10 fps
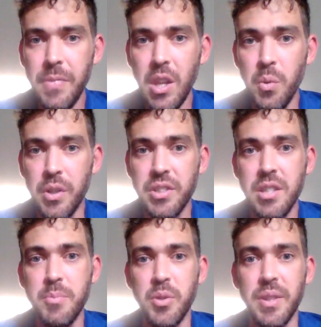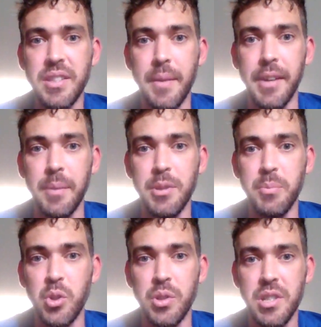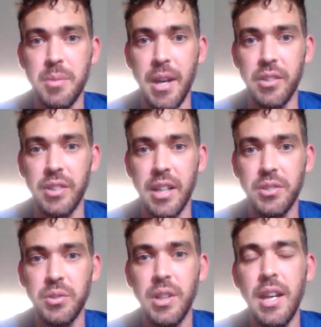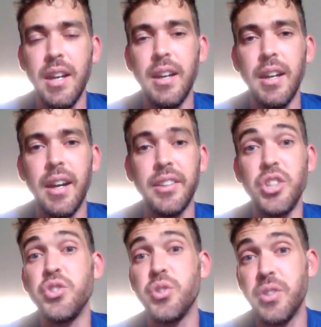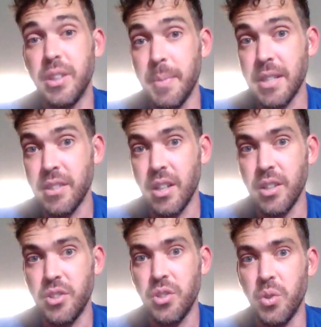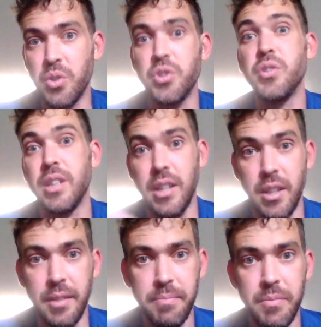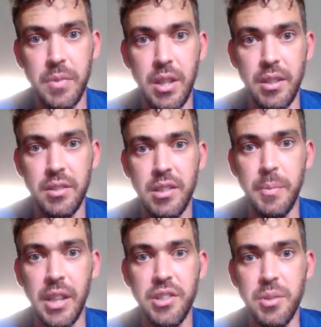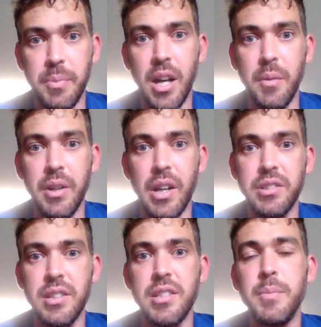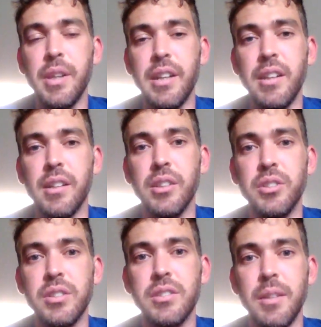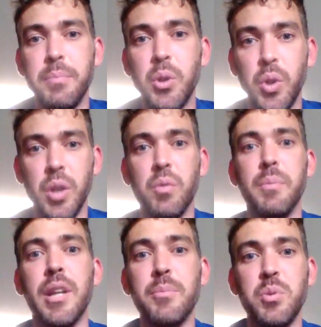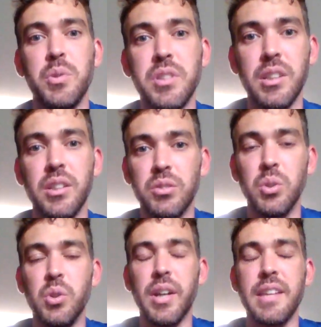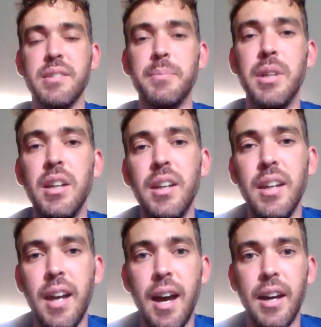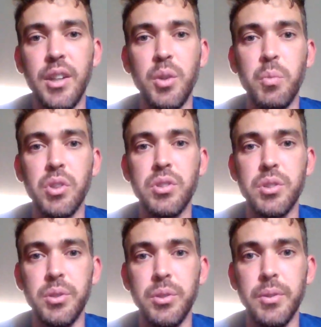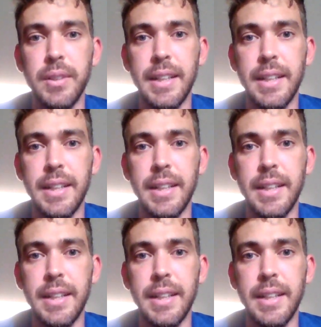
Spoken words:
Whereas this move that's coming up is more just about arousal. And then during the massage, or during the stimulation part, where you're actually stimulating the clitoris and building a woman up towards a clitoral orgasm, you want to